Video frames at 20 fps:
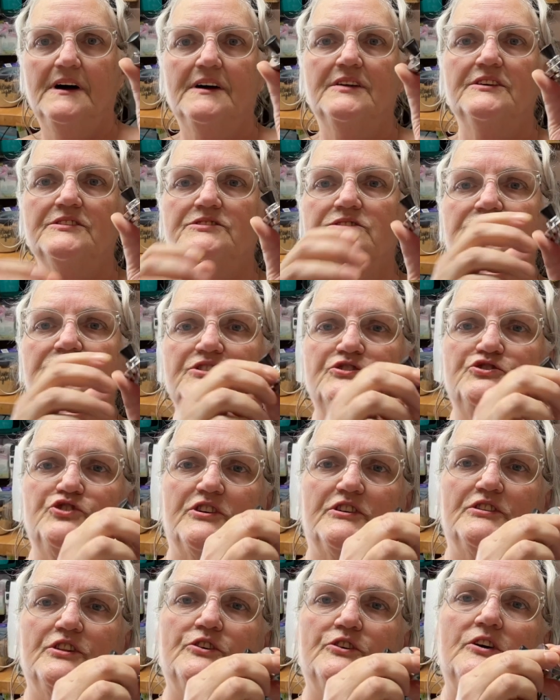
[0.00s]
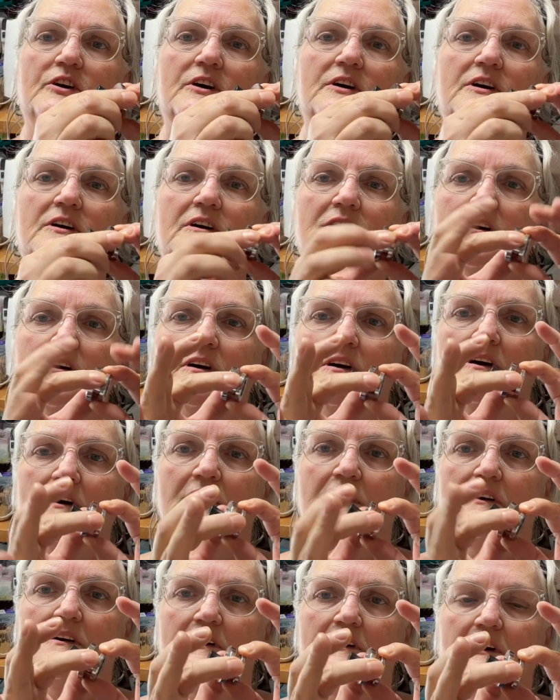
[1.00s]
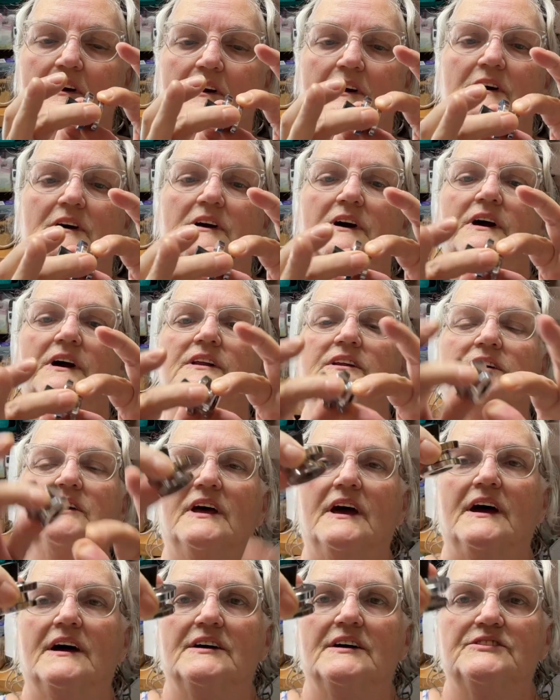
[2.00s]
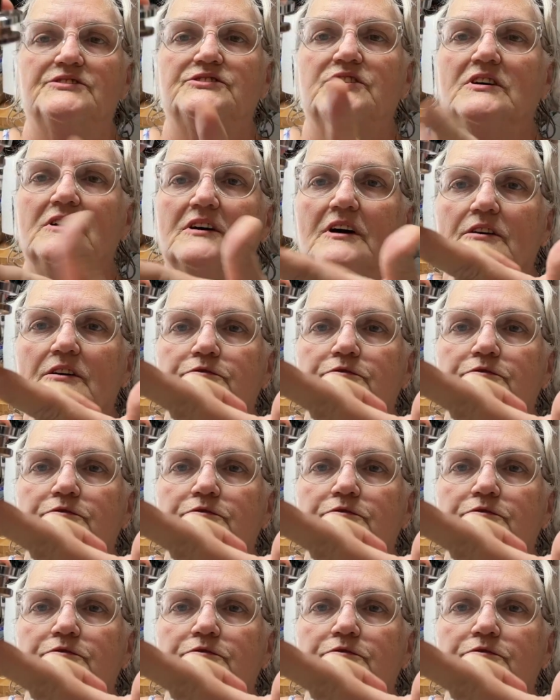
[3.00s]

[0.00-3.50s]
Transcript: This is a jiggler and it has a